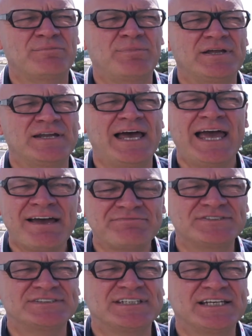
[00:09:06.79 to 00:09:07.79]
But I have
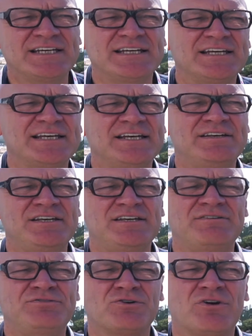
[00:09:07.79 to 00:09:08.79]
to say,
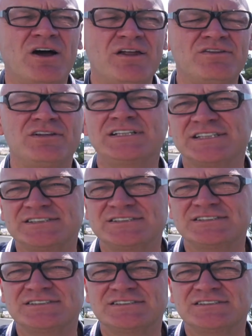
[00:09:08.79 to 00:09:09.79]
if you're on the list,